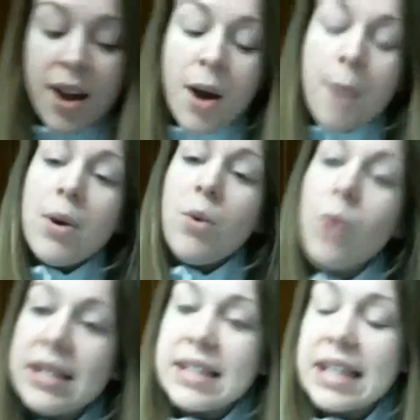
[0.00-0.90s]
But
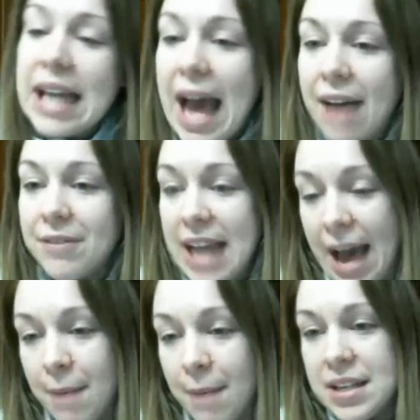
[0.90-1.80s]
what's going to
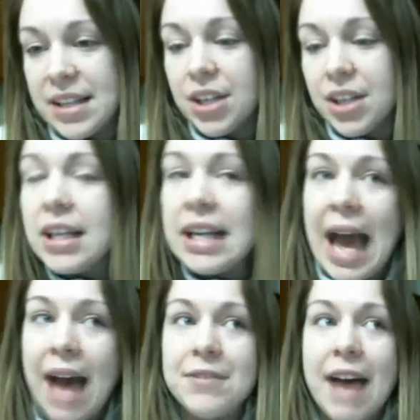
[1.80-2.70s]
happen is that you're going
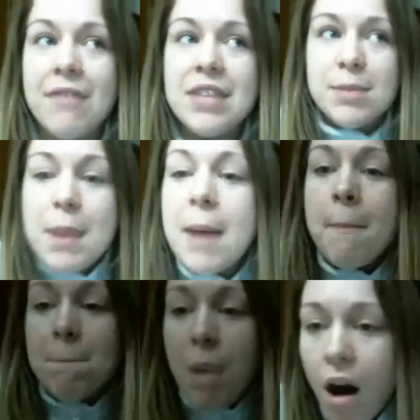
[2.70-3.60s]
to have this
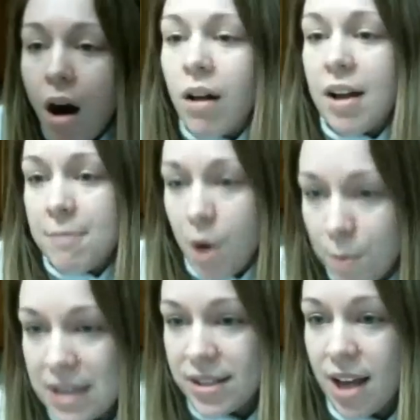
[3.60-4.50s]
big ball of
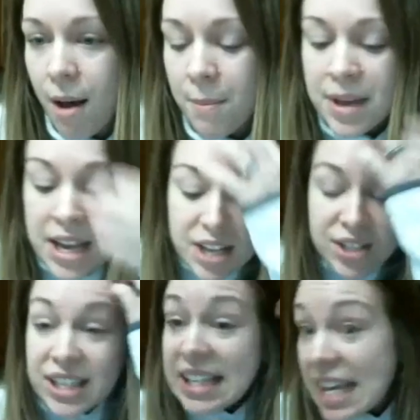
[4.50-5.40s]
momentum
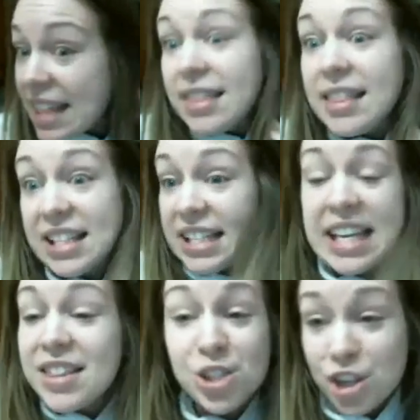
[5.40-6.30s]
to get
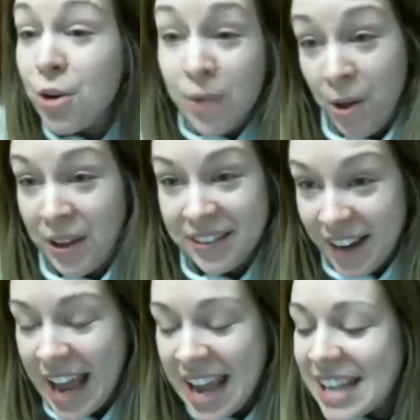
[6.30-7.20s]
the show rolling,
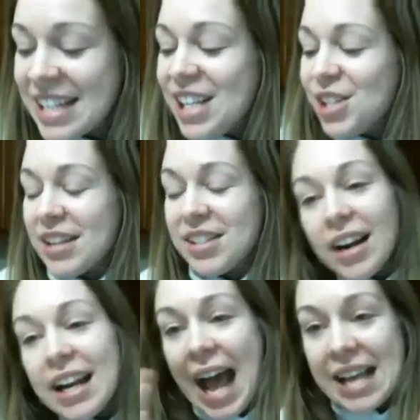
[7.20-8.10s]
right? So I
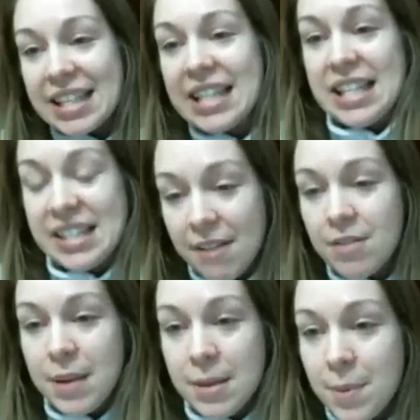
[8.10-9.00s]
started asking these
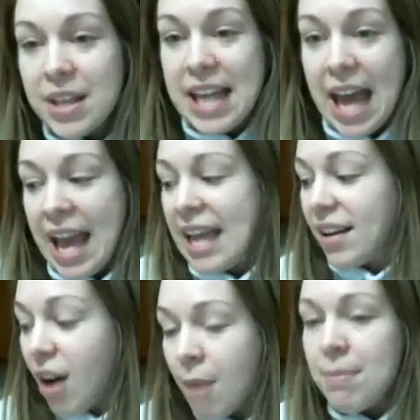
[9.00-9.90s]
7 people a day, and it
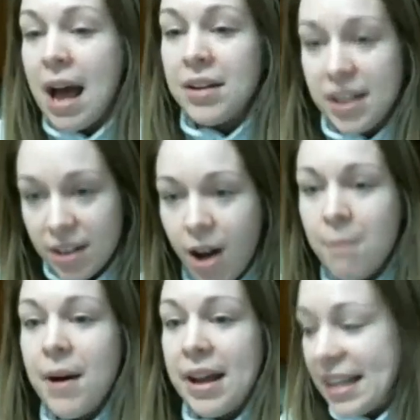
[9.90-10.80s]
compounded and
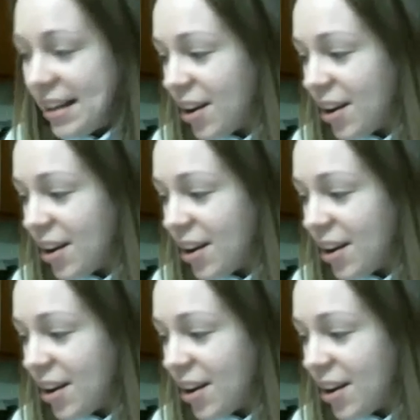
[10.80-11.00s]
compounded and